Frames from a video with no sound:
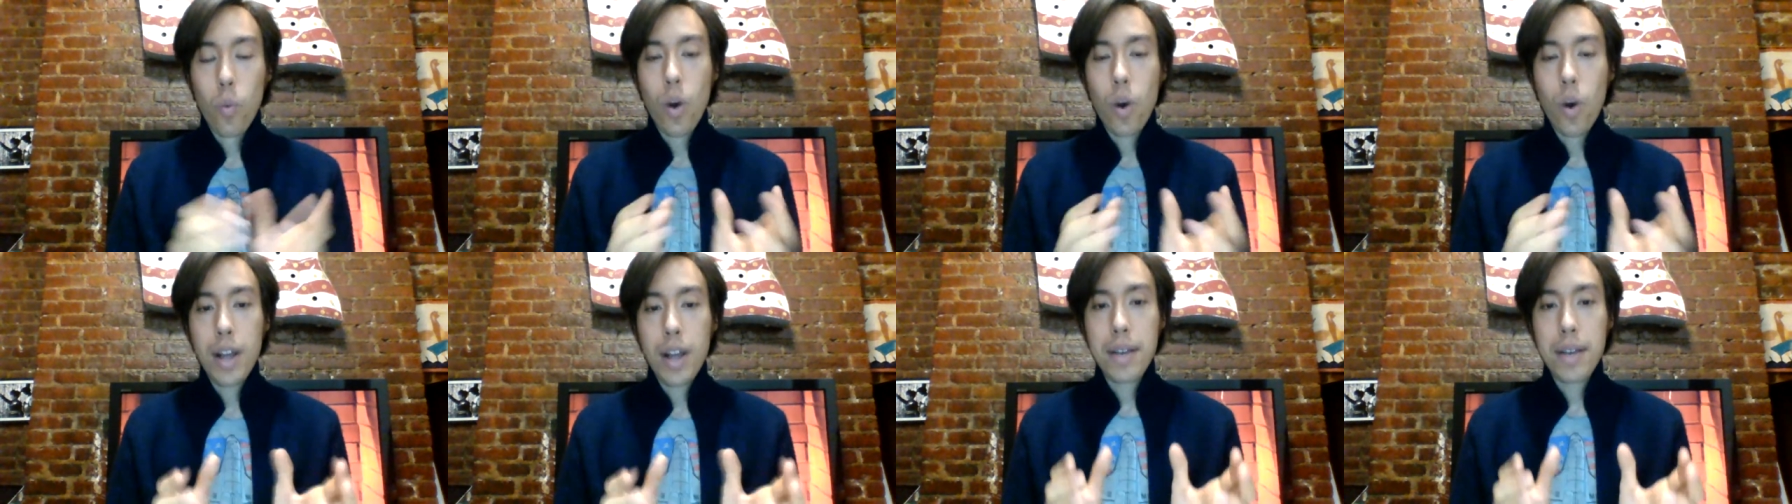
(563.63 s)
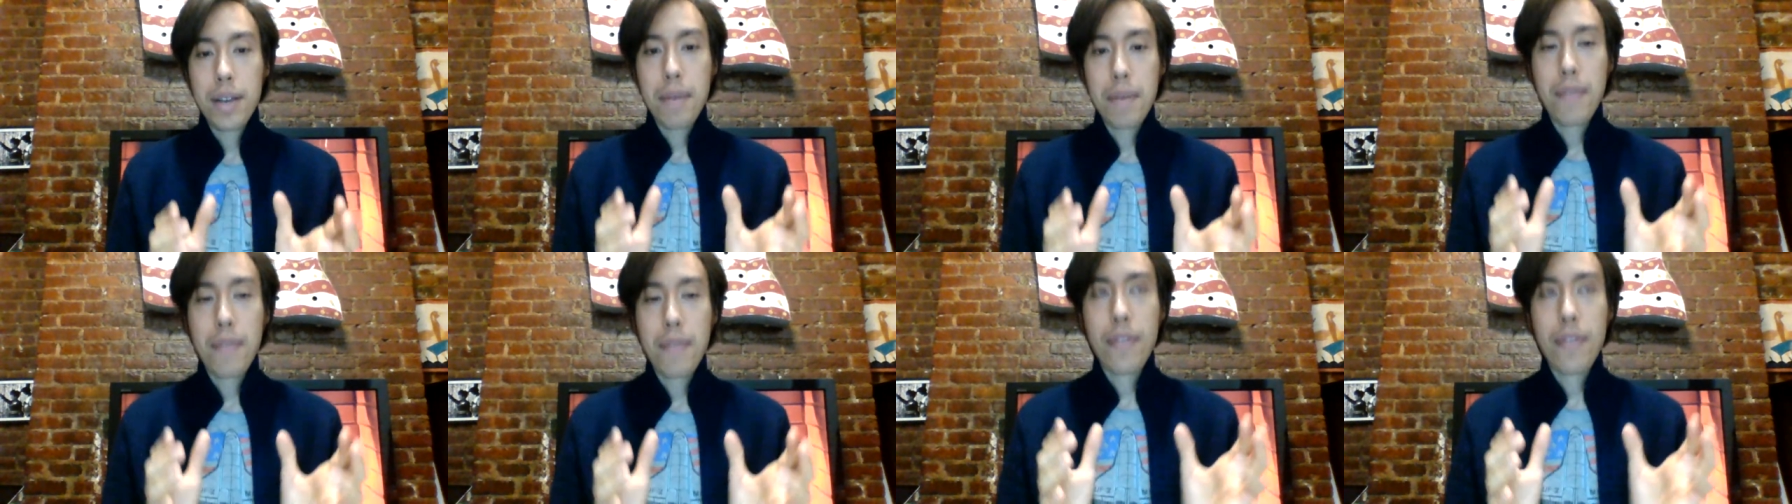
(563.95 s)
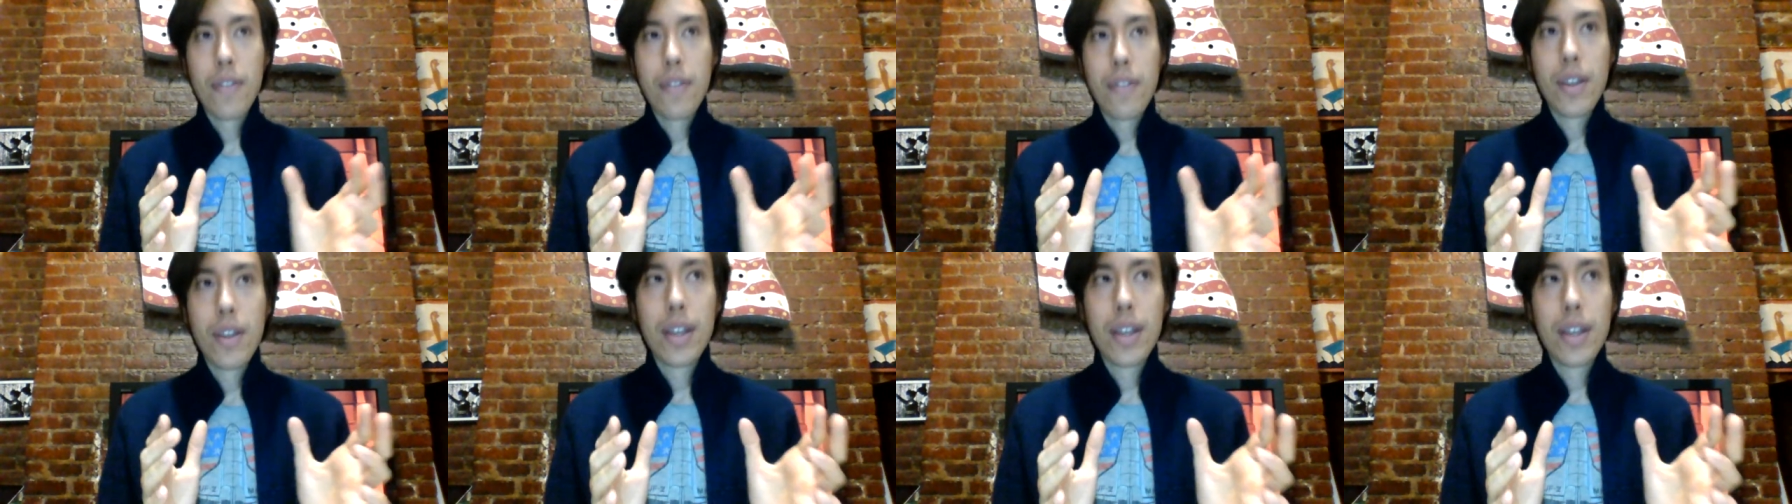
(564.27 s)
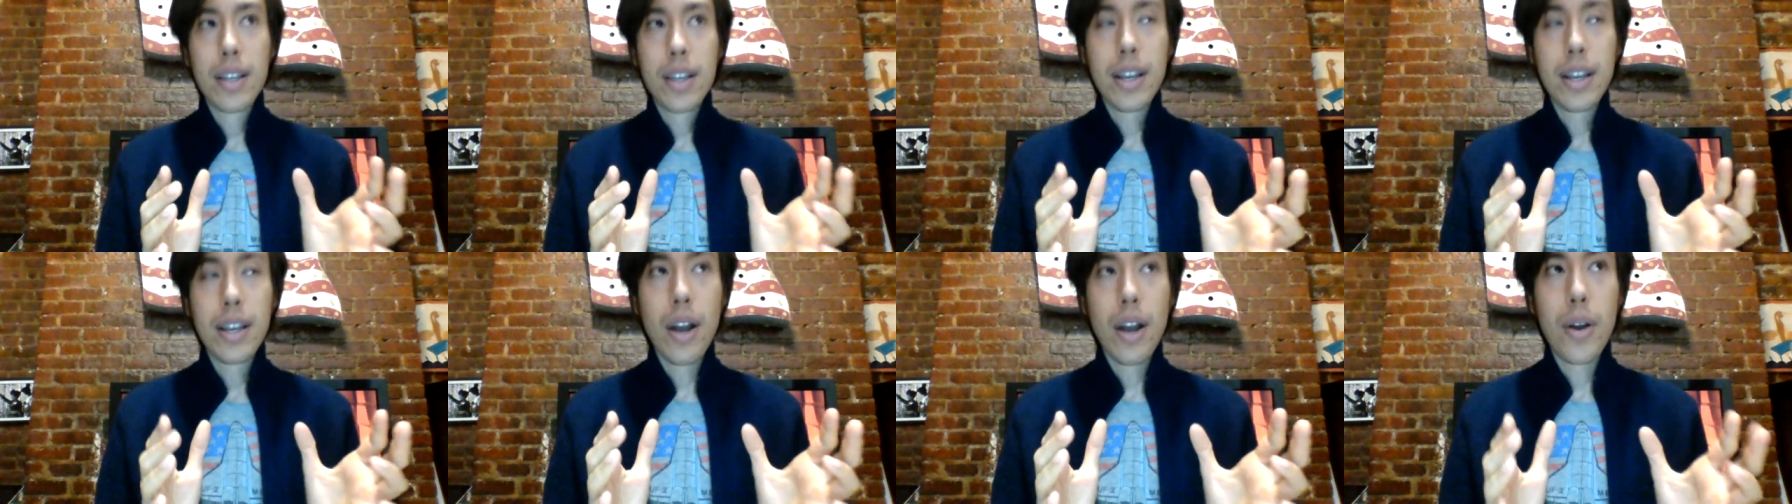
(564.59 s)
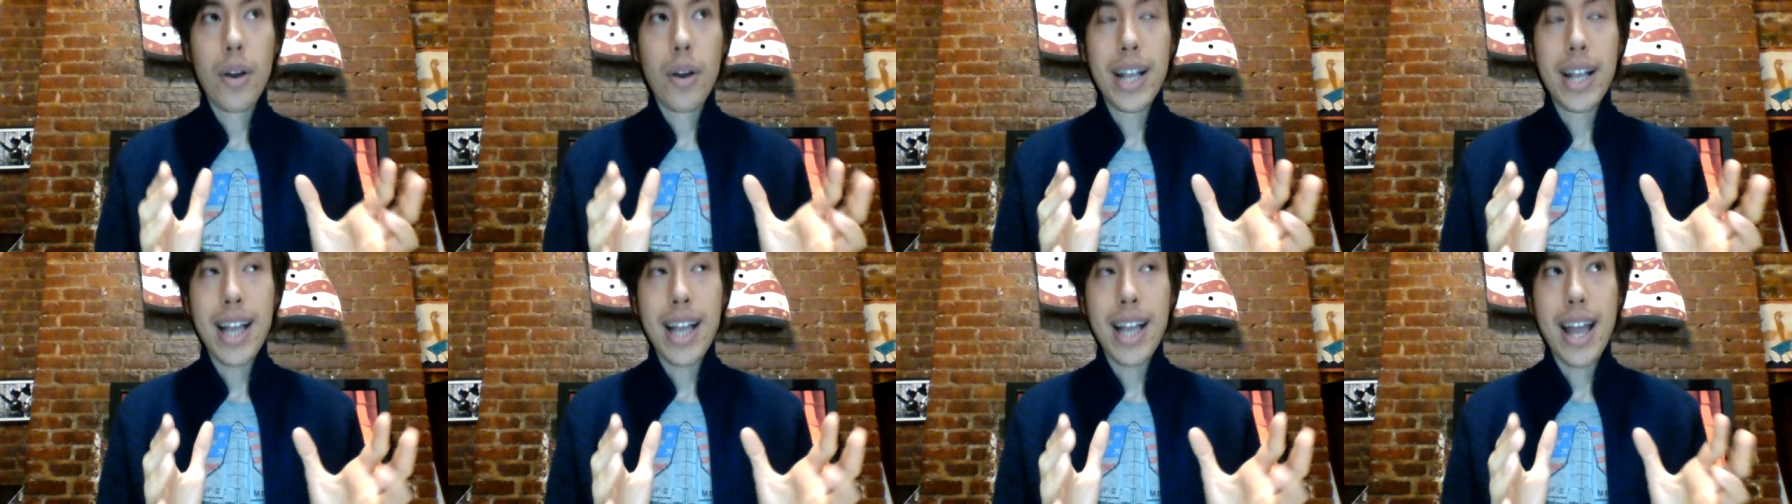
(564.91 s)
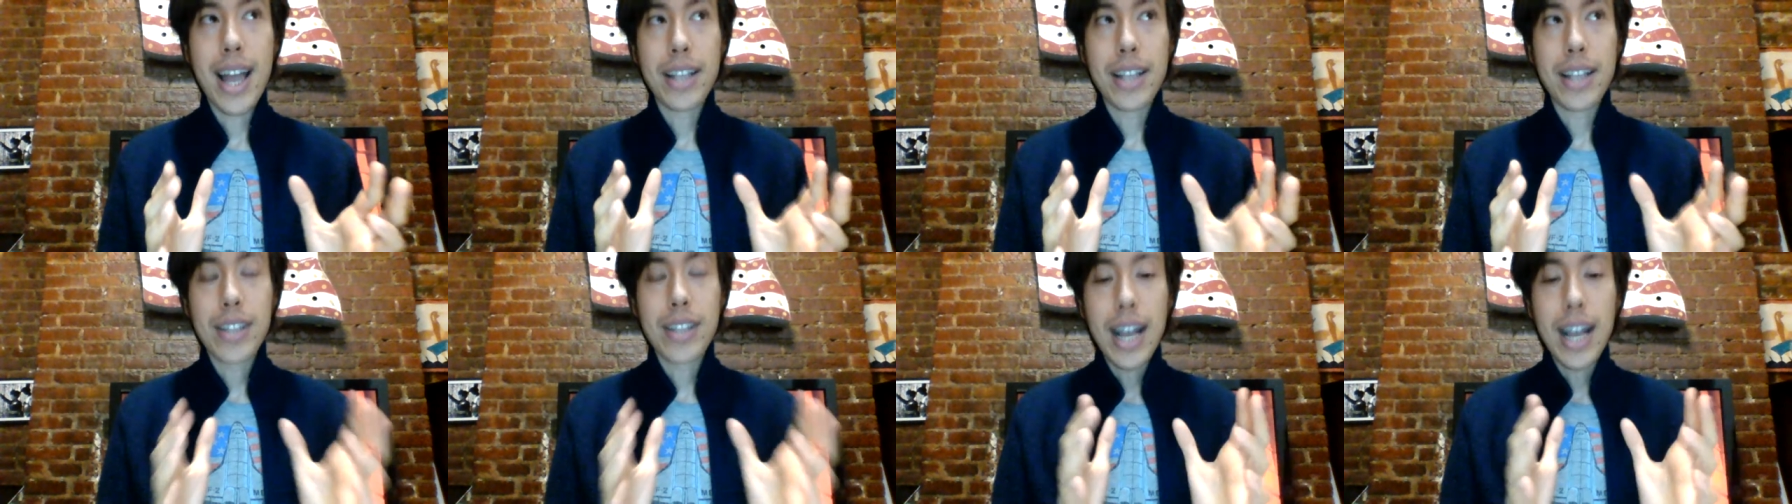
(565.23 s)

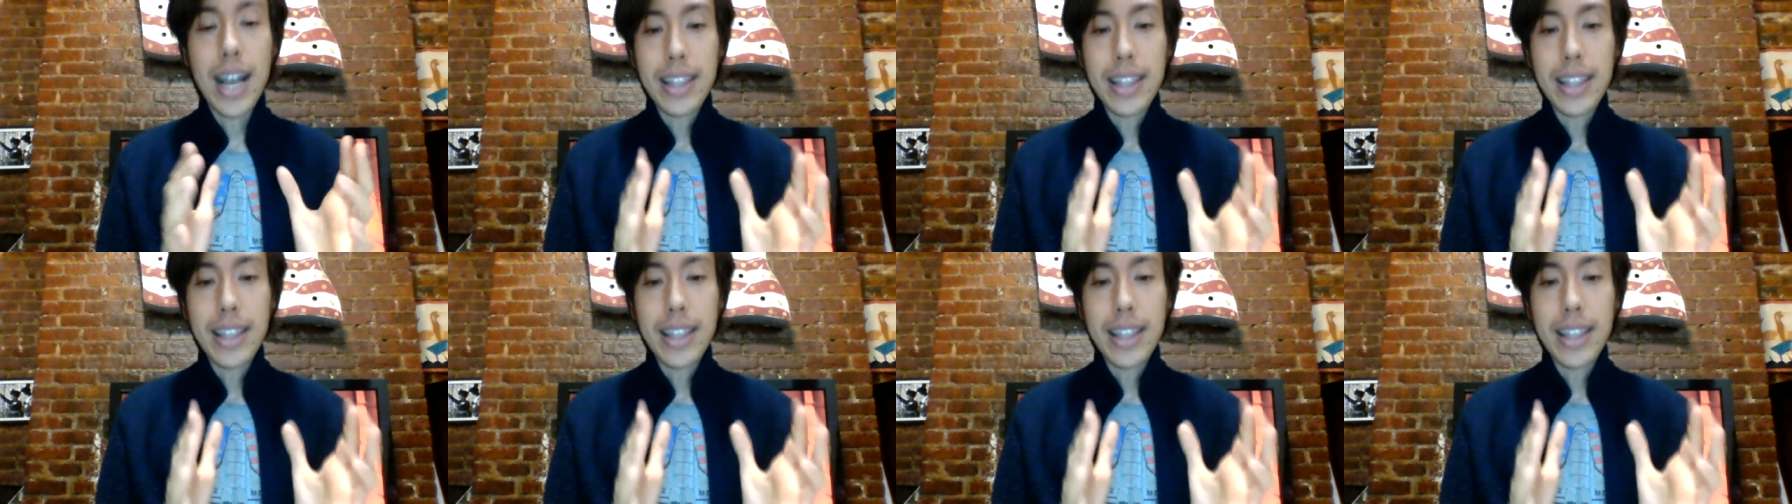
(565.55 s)
it's